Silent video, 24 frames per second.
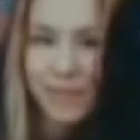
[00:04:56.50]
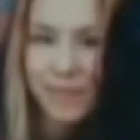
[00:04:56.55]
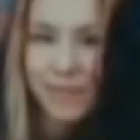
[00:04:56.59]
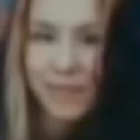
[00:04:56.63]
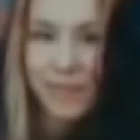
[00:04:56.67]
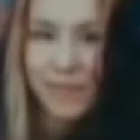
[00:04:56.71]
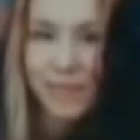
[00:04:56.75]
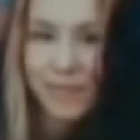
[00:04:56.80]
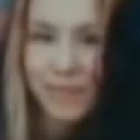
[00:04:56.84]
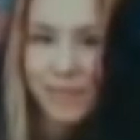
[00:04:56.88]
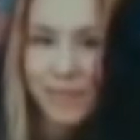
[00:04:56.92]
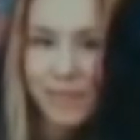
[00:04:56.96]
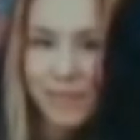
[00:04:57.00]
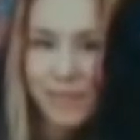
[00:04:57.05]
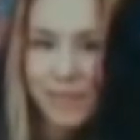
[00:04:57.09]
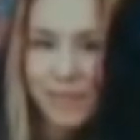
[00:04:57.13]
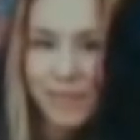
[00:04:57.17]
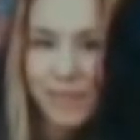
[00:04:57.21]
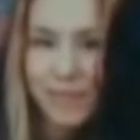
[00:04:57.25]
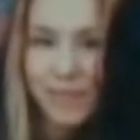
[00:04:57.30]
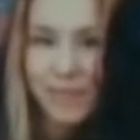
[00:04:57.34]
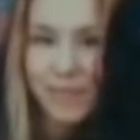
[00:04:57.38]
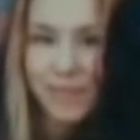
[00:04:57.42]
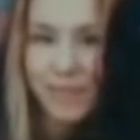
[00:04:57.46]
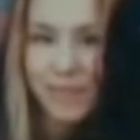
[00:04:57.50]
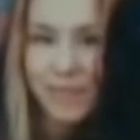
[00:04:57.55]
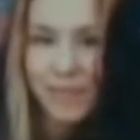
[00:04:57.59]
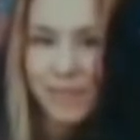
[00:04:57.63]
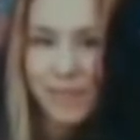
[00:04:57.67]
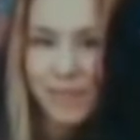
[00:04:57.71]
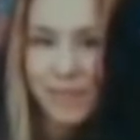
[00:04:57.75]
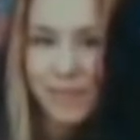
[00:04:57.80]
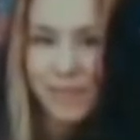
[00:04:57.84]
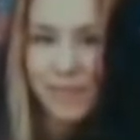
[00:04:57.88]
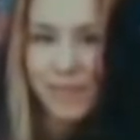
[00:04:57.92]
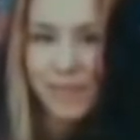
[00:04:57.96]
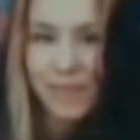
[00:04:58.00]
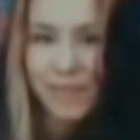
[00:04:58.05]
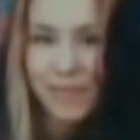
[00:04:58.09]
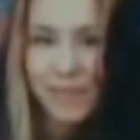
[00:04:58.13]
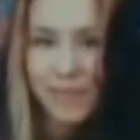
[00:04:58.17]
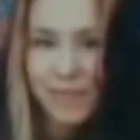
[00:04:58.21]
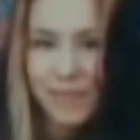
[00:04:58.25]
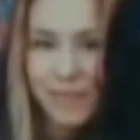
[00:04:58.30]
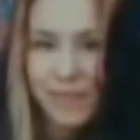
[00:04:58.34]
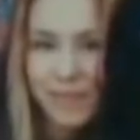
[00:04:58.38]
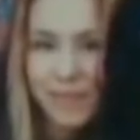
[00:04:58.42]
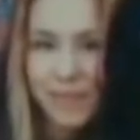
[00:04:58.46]

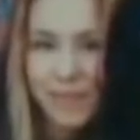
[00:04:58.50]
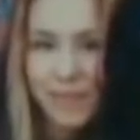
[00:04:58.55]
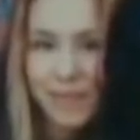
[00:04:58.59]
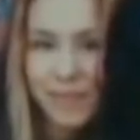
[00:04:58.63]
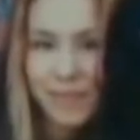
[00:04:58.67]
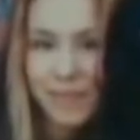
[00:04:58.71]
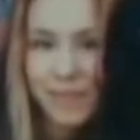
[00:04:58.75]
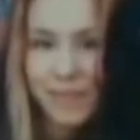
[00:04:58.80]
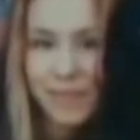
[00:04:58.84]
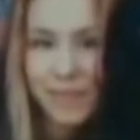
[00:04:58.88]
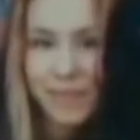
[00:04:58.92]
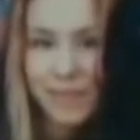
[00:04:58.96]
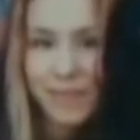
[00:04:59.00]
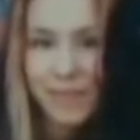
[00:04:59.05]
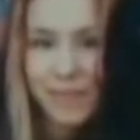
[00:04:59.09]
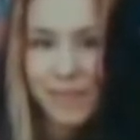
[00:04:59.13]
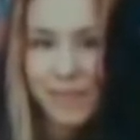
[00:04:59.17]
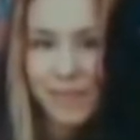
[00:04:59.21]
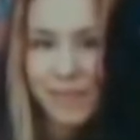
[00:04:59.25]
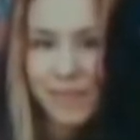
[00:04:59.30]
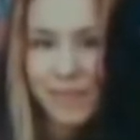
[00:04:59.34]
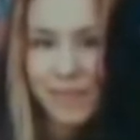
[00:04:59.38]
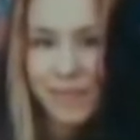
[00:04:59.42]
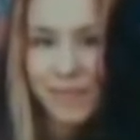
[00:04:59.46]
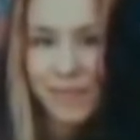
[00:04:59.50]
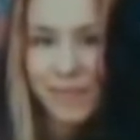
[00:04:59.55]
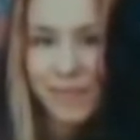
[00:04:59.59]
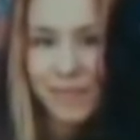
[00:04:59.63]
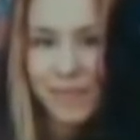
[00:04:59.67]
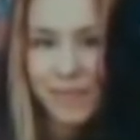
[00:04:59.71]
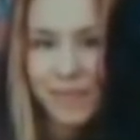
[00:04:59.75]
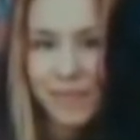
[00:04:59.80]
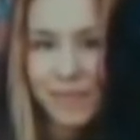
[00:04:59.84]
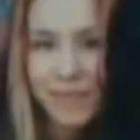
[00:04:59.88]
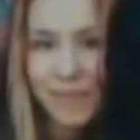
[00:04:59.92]
The person shown says nothing.